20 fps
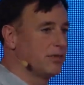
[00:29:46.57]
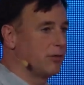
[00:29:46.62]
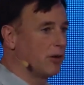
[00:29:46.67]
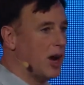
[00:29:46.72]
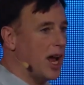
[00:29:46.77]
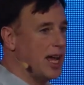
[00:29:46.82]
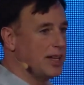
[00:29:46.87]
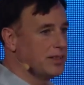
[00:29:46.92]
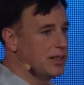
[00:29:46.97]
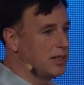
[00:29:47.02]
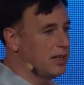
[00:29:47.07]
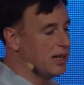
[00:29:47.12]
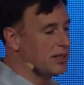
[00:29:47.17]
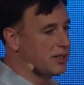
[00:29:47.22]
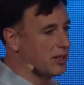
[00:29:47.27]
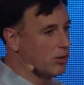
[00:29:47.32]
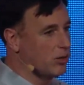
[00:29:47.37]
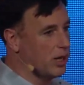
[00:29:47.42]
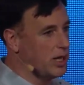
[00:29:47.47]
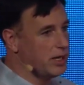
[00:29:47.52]
Verizon does
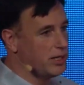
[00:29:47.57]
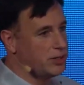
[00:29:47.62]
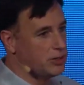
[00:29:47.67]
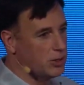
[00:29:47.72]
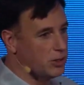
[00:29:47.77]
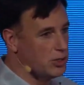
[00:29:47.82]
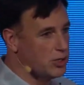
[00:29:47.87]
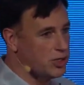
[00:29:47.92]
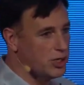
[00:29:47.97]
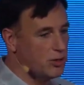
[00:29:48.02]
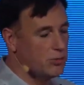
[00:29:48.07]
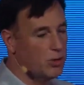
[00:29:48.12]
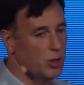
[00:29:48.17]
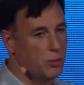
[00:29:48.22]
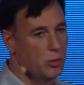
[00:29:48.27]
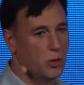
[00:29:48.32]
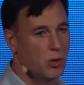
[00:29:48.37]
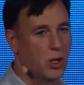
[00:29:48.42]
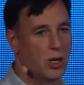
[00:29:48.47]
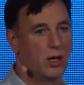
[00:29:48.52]
a great intrusion
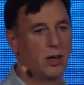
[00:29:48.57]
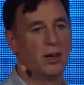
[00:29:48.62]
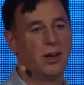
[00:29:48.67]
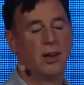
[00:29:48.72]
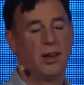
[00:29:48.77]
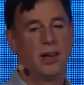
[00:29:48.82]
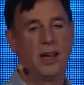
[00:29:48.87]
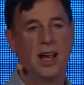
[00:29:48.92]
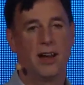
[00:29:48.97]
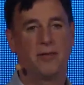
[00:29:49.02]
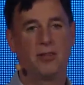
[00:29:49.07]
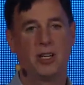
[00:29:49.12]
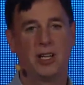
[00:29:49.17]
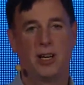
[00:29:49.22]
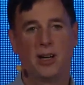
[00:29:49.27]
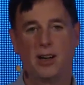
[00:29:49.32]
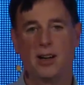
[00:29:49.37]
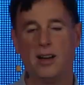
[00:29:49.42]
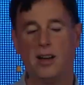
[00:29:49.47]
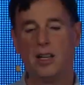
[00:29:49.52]
report every
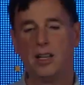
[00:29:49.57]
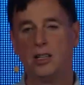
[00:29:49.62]
year.